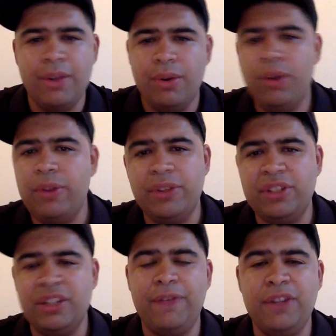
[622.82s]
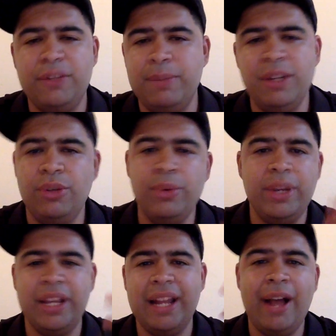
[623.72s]
all the stuff he's been
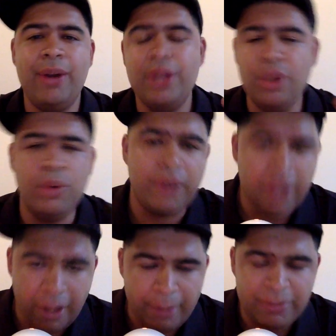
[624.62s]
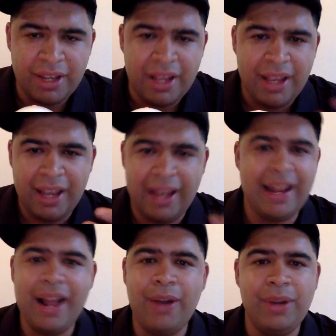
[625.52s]
doing and how he overcomes.
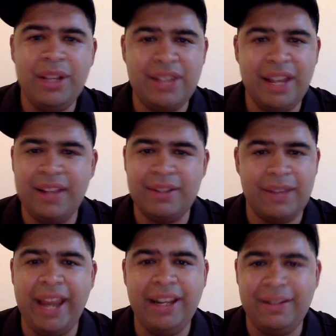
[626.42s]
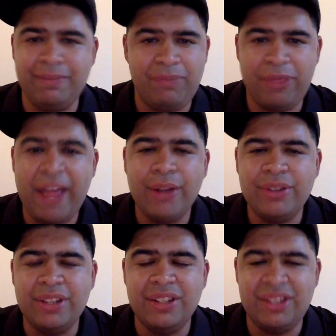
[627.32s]
And now he takes
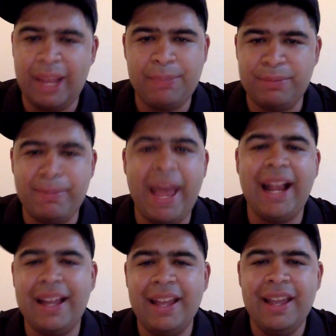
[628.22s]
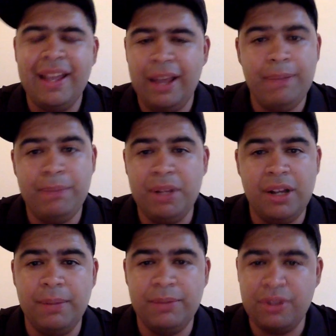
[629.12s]
8,000 steps back and
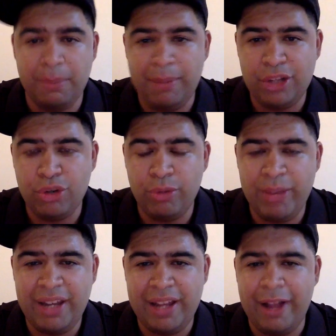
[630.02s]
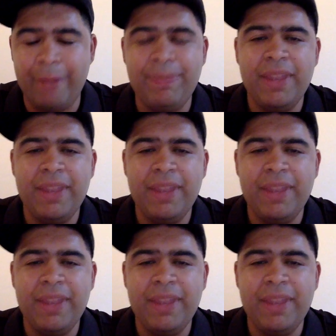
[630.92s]
becomes Macho Mandow.